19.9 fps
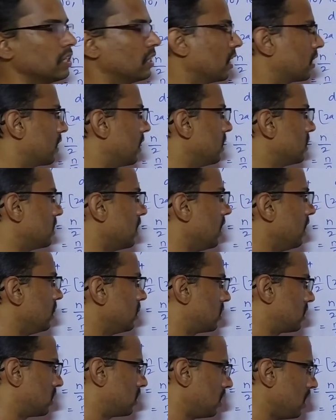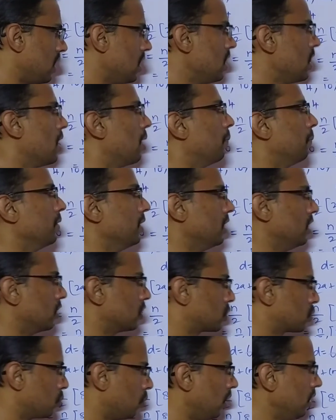In that case, a is 3, b
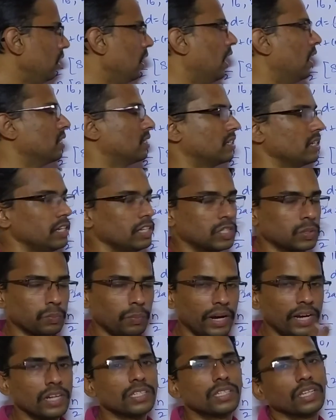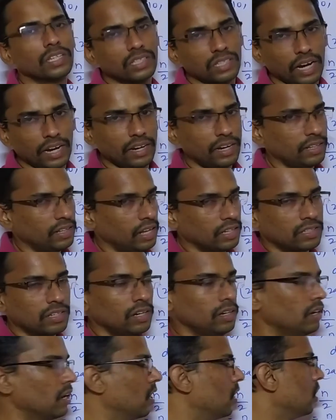is 1 and c is minus 690. That's
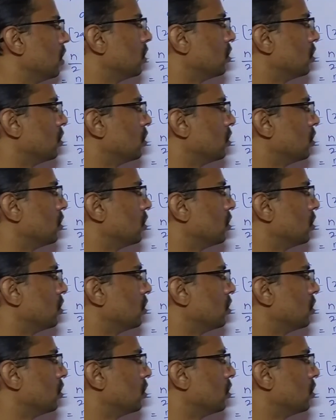it.